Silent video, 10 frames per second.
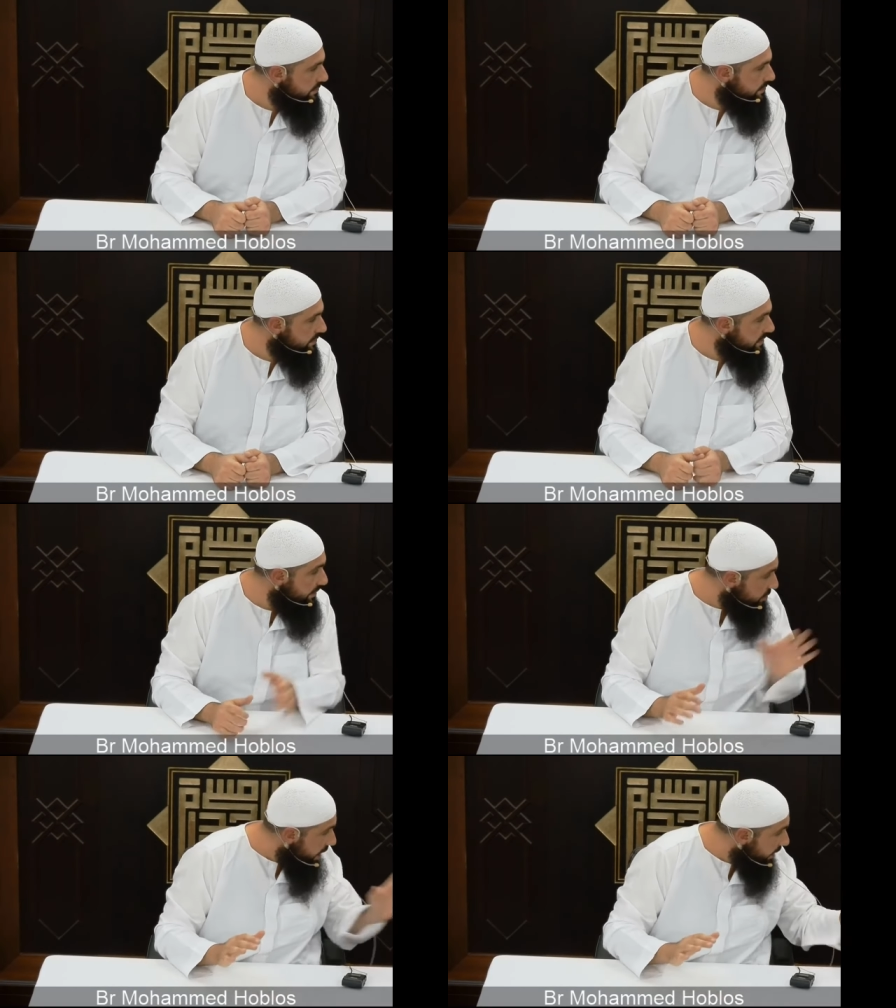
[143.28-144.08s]

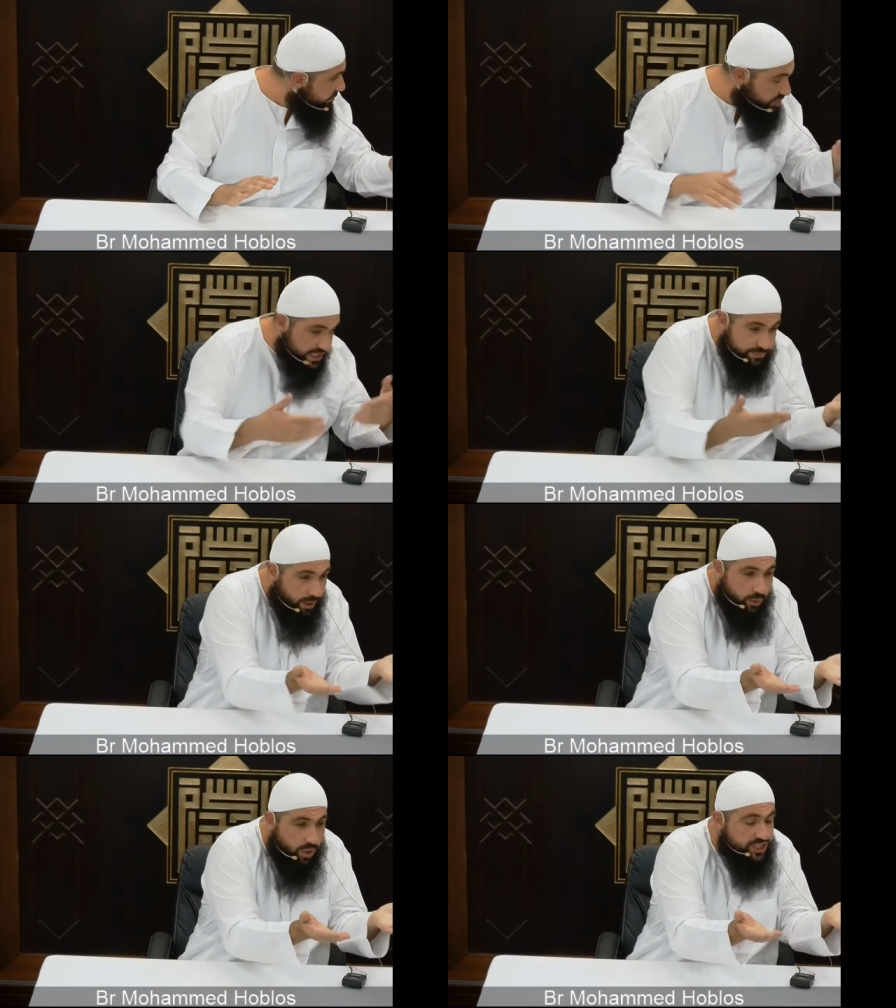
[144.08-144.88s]
Sometimes just
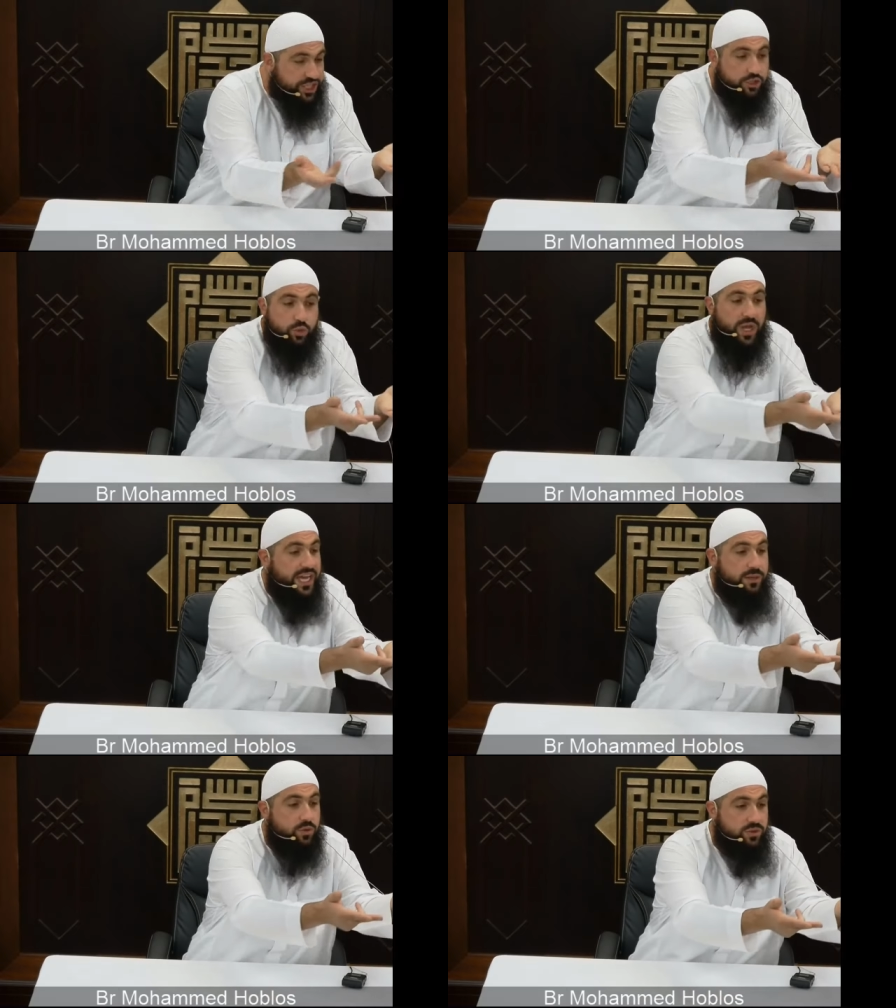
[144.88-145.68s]
by watching two
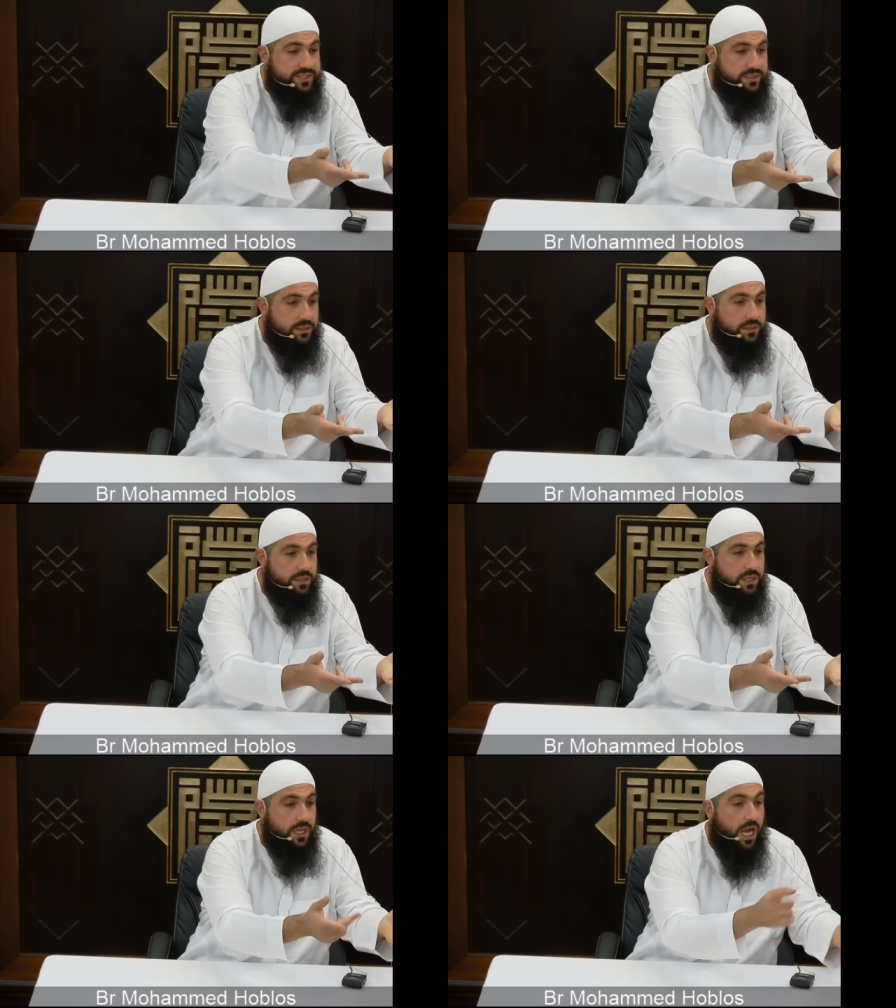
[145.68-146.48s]
animals,
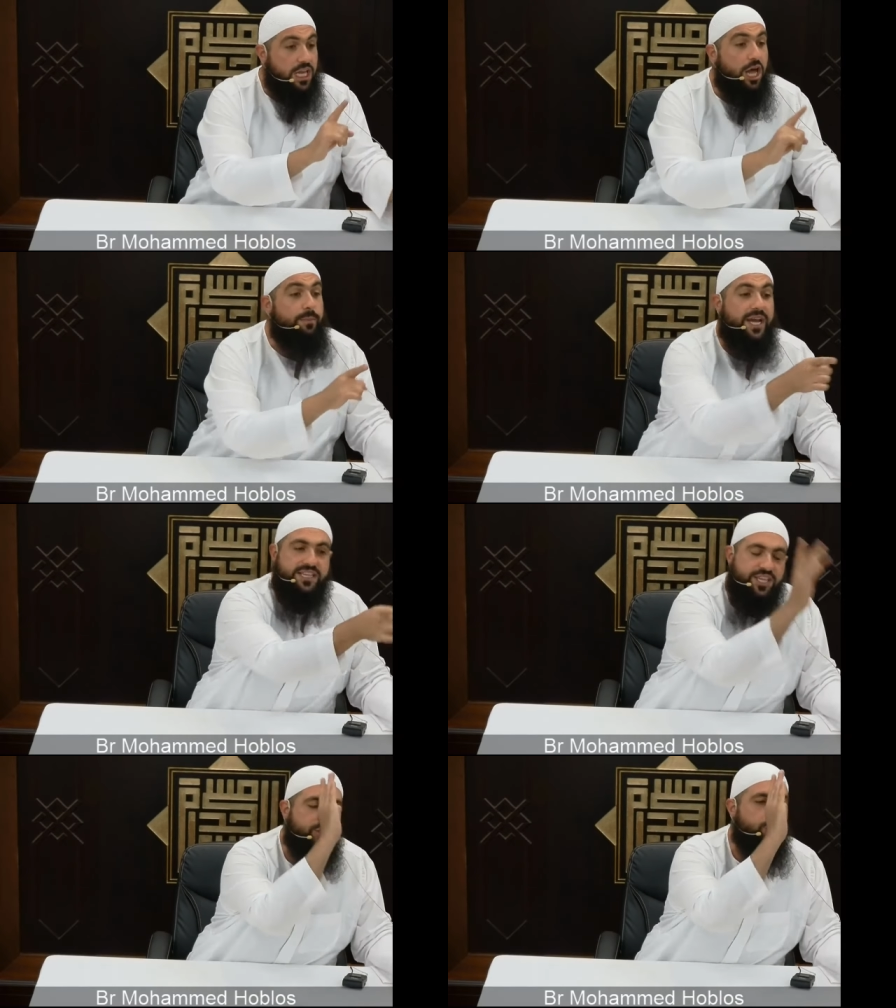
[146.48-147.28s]
Allah might
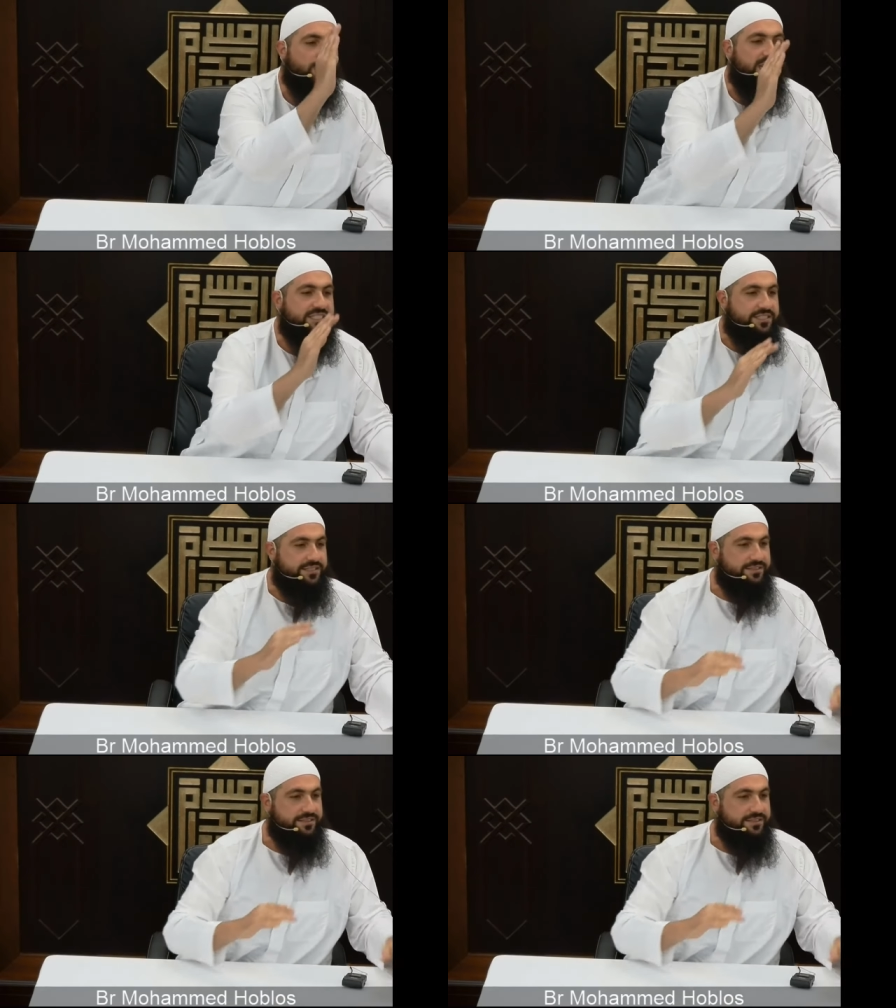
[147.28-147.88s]
teach you a lesson